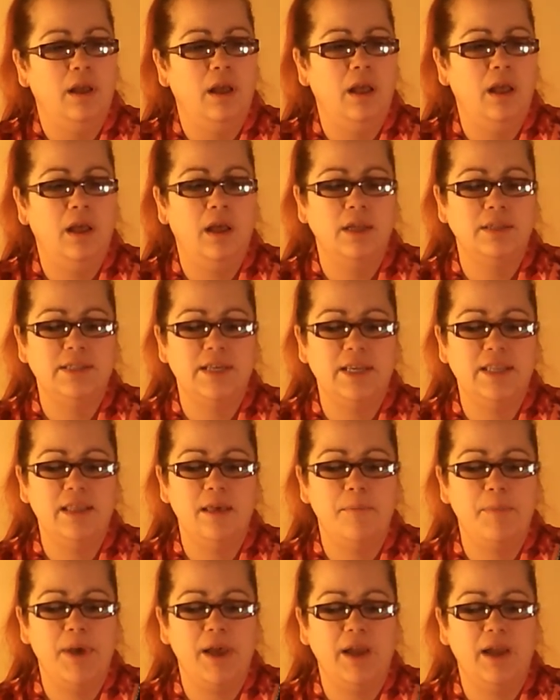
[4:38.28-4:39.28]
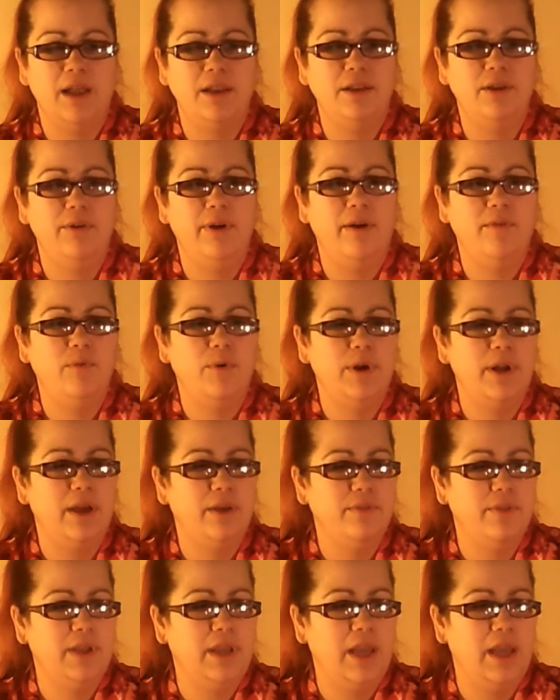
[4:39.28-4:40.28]
Oh, I take that back. I do have one
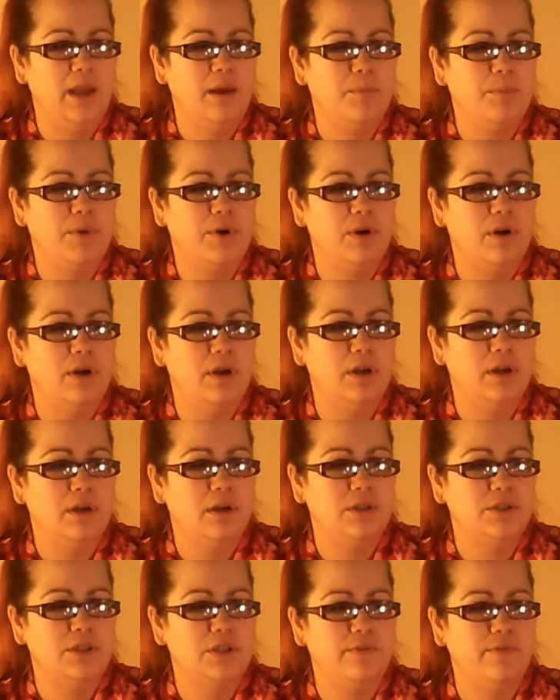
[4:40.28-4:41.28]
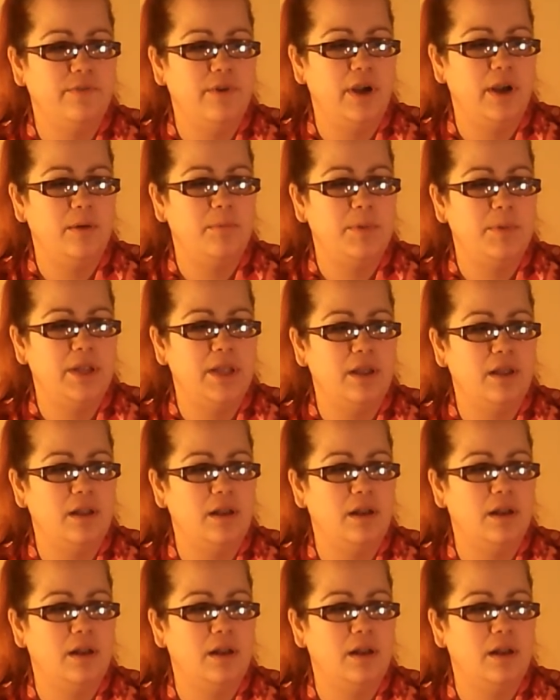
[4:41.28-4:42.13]
out in the camper. Should have grabbed it.